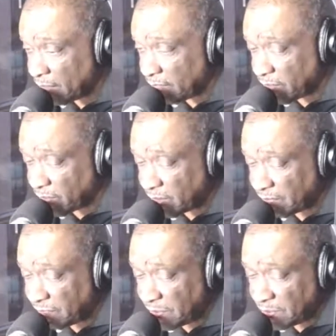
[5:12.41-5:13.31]
Very
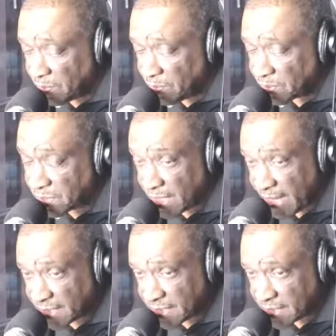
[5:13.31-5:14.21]
few
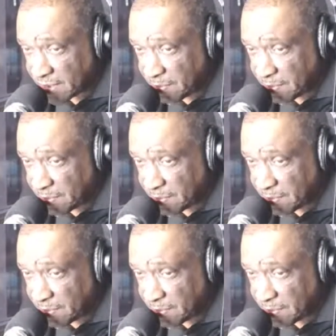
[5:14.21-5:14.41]
slots as an